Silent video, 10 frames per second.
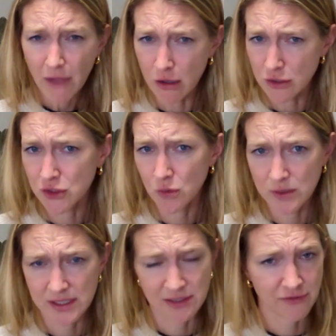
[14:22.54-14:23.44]
our
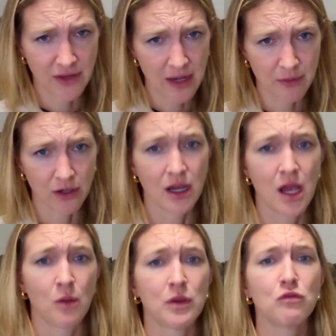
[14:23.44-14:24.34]
sources of fiber,
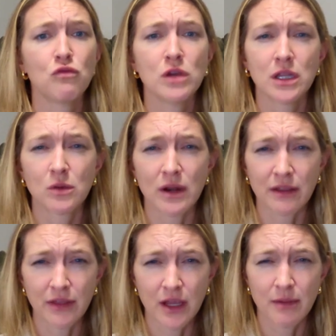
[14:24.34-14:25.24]
we really want to
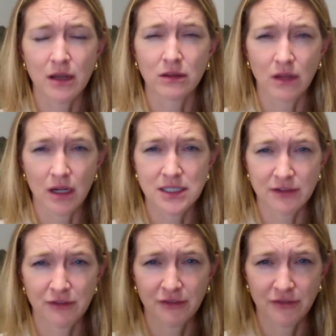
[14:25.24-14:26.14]
think about a lot of
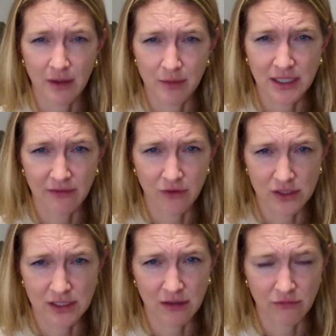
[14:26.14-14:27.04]
different fiber
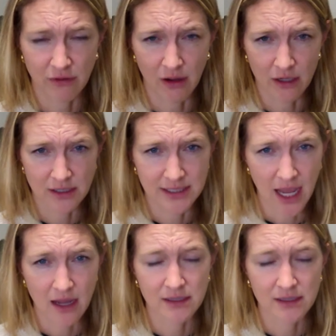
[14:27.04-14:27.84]
diversity throughout our day.